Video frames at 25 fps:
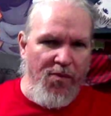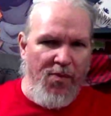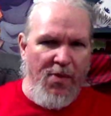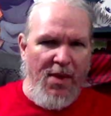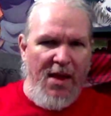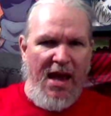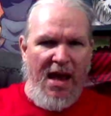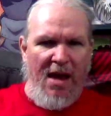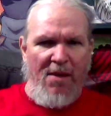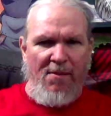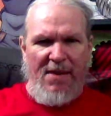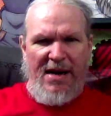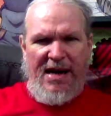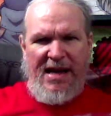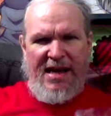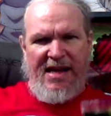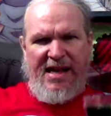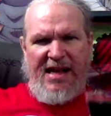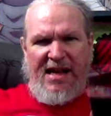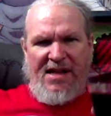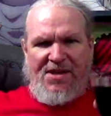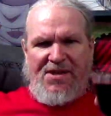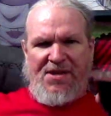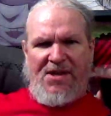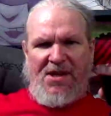and when it
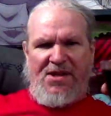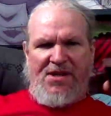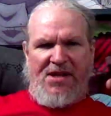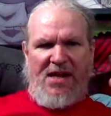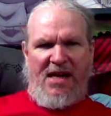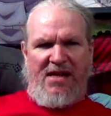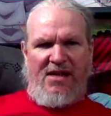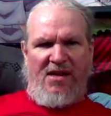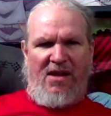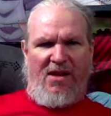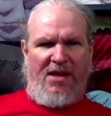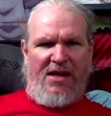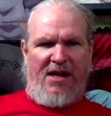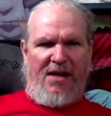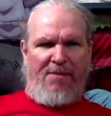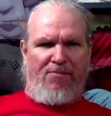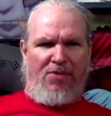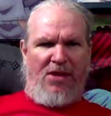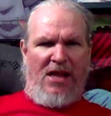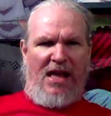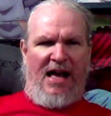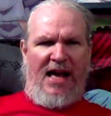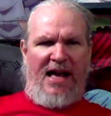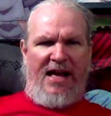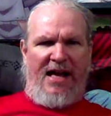gets the signal, it
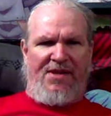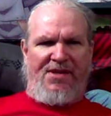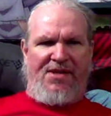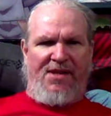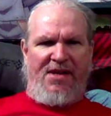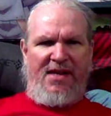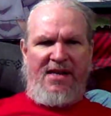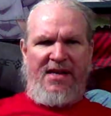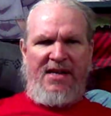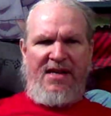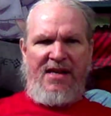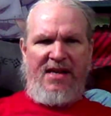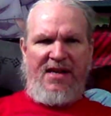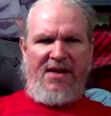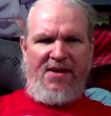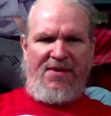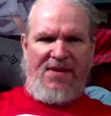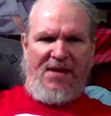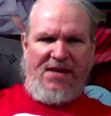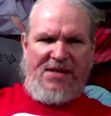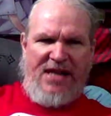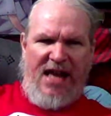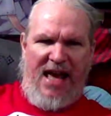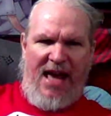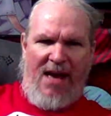applies the
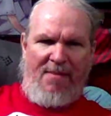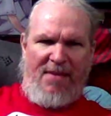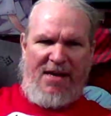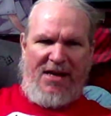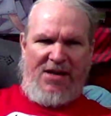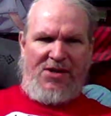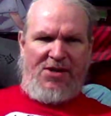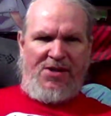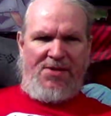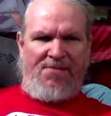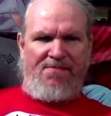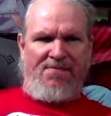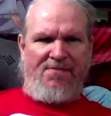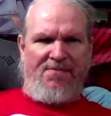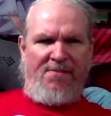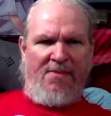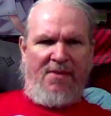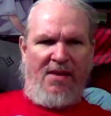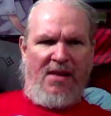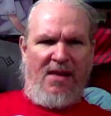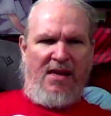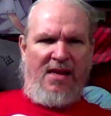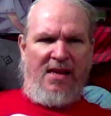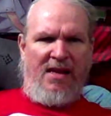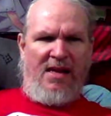damage.
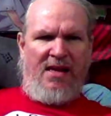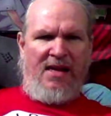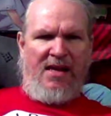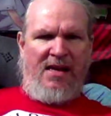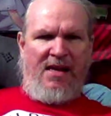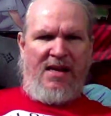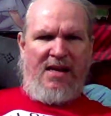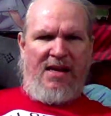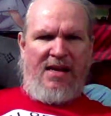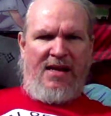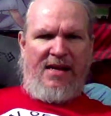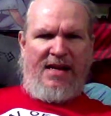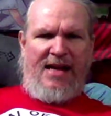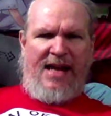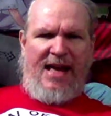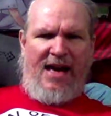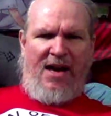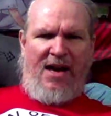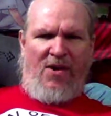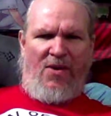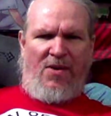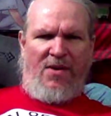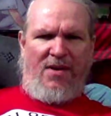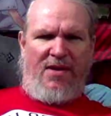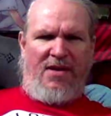
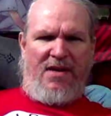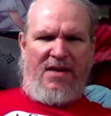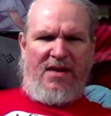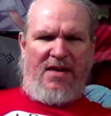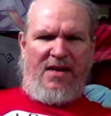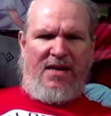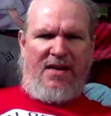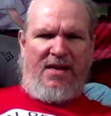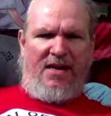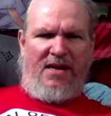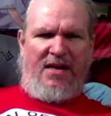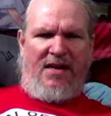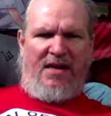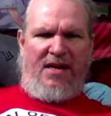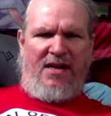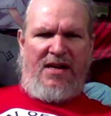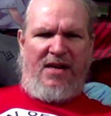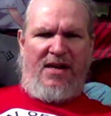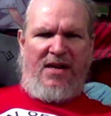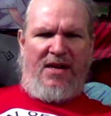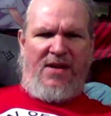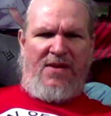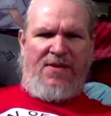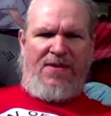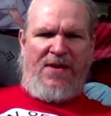Now,
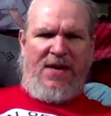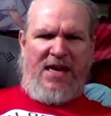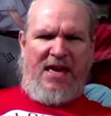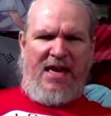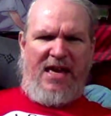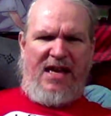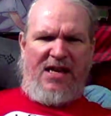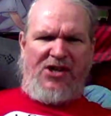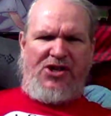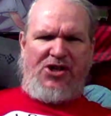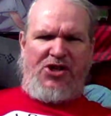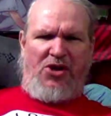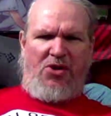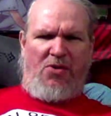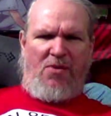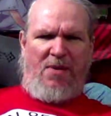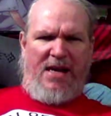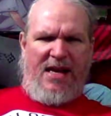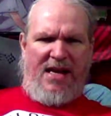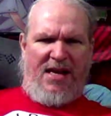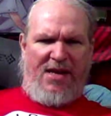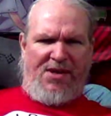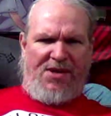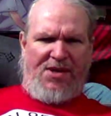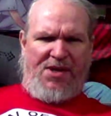the issue
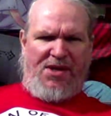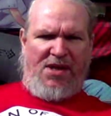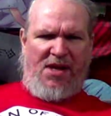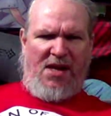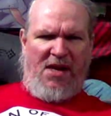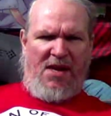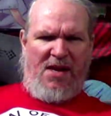is